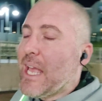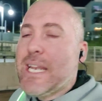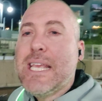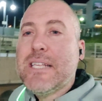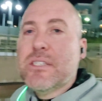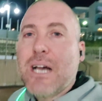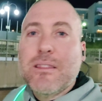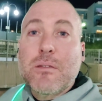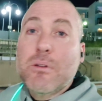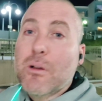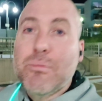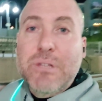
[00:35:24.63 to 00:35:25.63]
And he's got
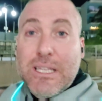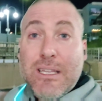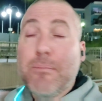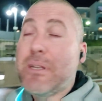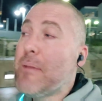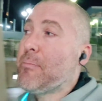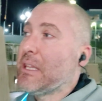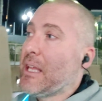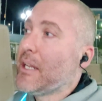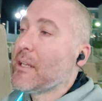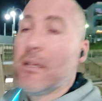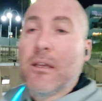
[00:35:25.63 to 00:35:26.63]
them completely
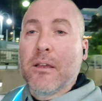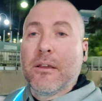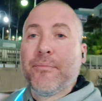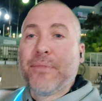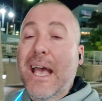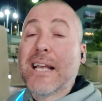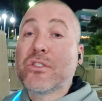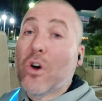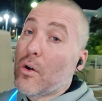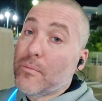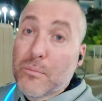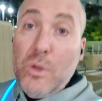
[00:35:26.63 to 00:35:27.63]
manipulated as
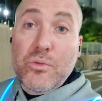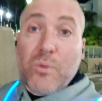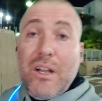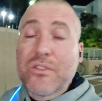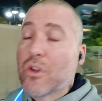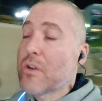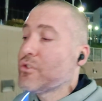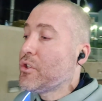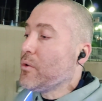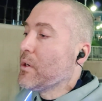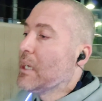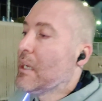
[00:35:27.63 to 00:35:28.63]
all most rock stars
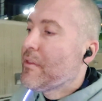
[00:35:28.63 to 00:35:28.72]
do.